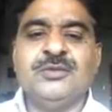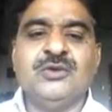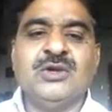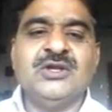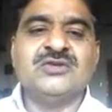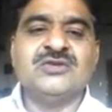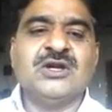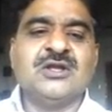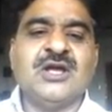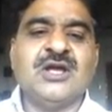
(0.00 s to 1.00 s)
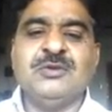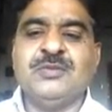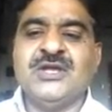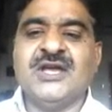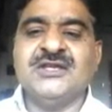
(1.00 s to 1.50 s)
P1 is what, I mean
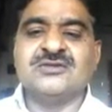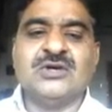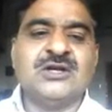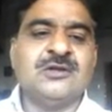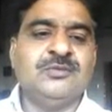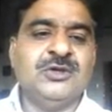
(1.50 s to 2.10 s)
Pi is what,